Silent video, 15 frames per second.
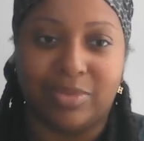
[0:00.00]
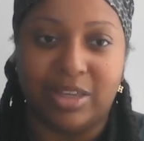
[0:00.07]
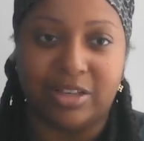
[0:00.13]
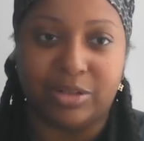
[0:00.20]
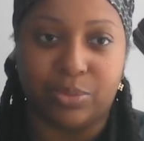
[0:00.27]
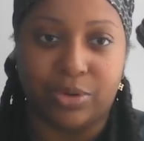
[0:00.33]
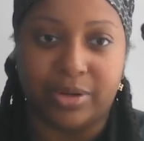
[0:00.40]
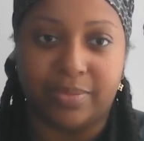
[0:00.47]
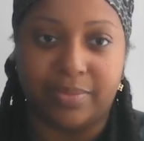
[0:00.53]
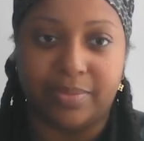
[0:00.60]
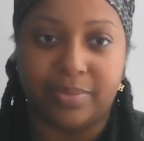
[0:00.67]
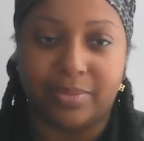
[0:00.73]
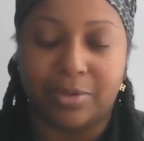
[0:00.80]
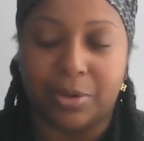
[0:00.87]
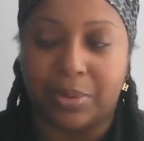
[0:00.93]
this one.
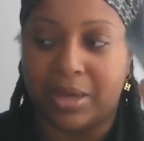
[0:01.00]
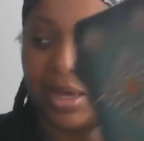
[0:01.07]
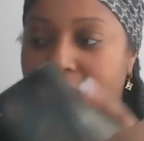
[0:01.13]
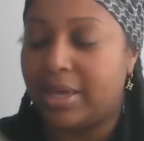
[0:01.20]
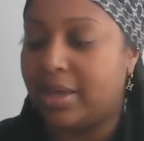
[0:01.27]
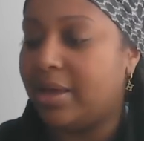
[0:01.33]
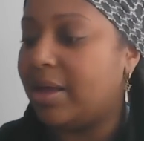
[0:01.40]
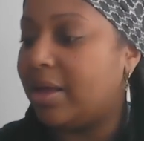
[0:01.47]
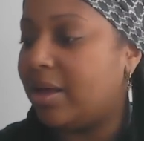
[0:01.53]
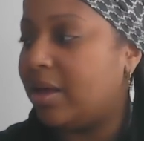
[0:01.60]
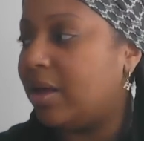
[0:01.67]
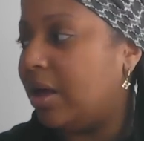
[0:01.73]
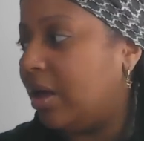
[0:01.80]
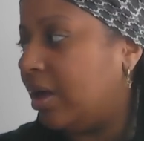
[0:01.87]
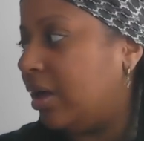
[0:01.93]
Okay,
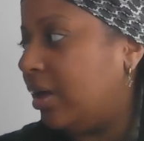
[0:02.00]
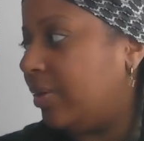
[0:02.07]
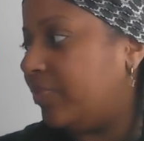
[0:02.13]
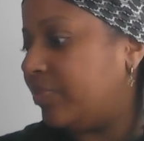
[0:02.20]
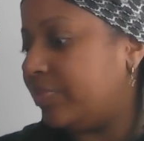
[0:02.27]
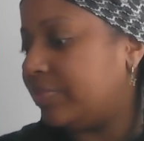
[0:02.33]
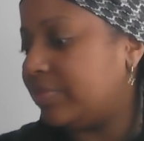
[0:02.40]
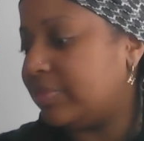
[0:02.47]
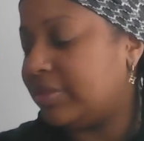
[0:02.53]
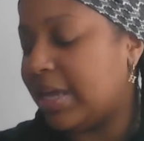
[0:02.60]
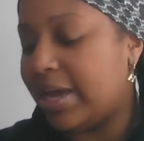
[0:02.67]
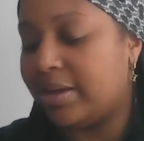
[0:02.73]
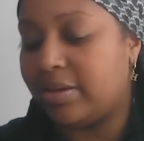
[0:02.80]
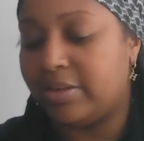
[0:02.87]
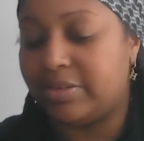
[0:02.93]
um,
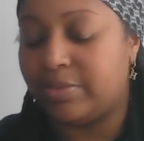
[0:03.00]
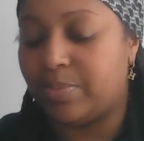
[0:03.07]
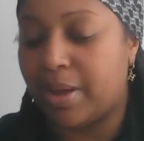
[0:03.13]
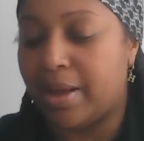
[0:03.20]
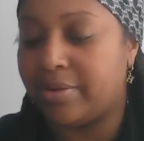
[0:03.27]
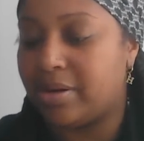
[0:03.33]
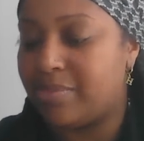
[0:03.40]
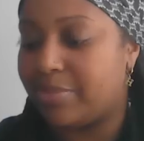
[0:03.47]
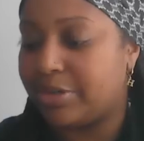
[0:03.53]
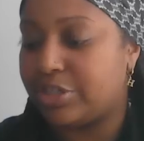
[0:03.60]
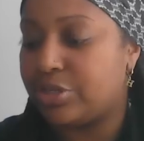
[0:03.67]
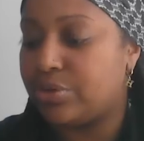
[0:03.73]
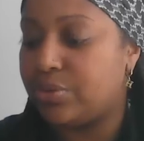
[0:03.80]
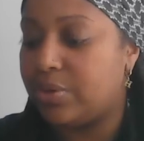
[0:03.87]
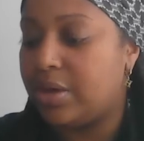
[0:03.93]
that is pile number
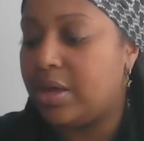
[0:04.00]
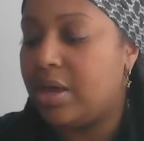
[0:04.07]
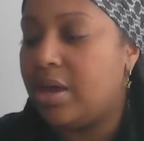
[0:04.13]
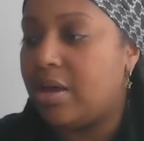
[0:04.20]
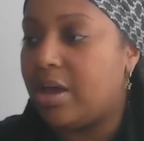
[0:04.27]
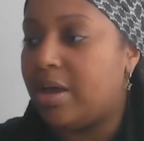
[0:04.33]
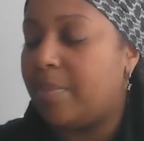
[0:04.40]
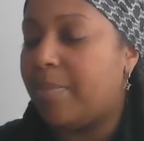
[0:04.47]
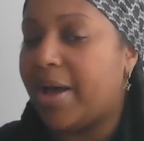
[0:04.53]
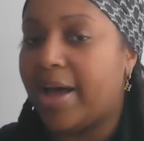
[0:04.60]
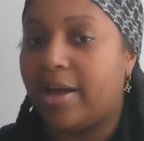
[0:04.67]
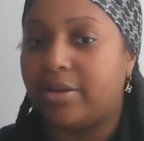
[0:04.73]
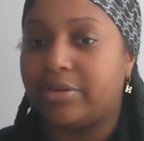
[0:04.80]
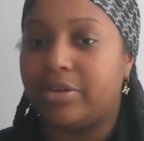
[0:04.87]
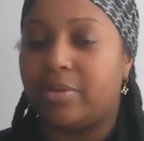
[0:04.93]
two. And
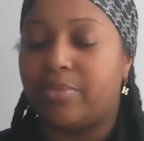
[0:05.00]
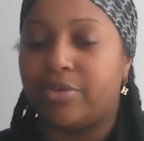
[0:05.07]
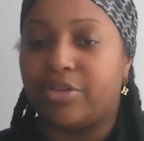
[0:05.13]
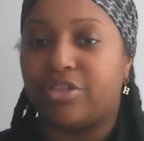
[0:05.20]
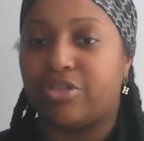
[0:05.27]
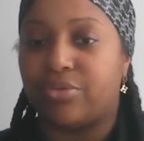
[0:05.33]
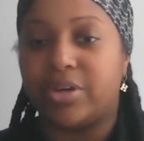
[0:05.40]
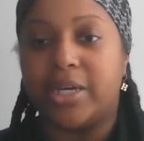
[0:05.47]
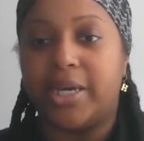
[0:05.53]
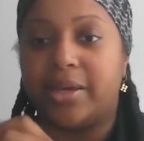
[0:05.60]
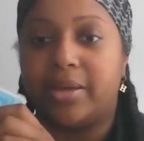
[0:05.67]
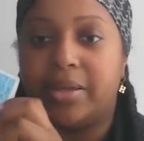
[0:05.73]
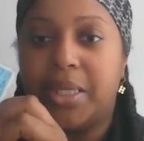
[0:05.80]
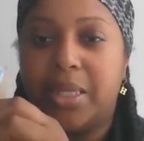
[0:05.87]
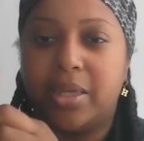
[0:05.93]
pile number three,